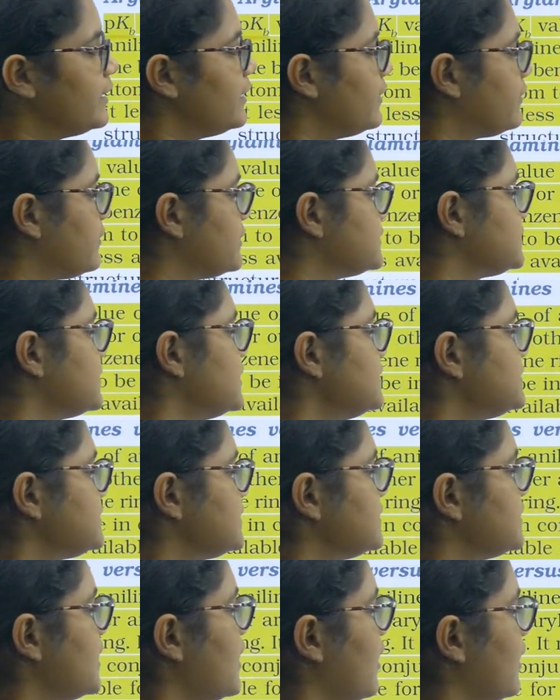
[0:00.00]
It results
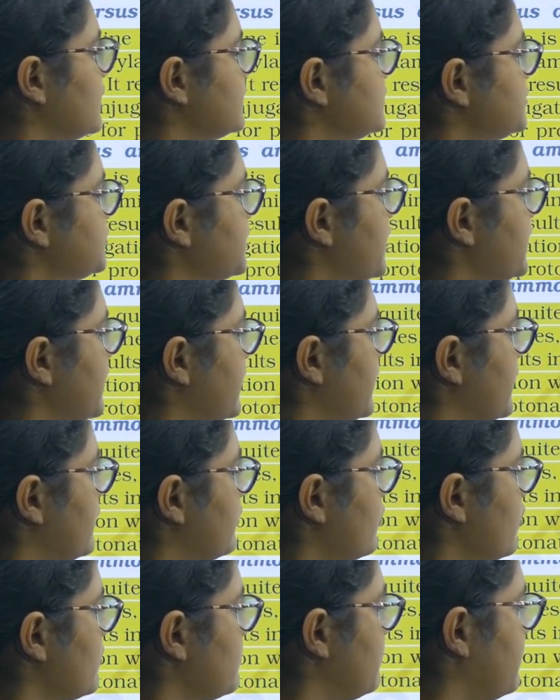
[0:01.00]
in the unshared
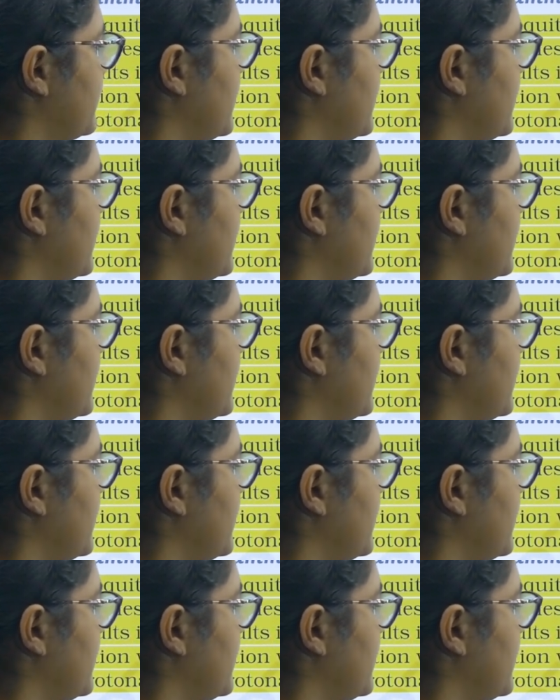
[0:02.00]
electron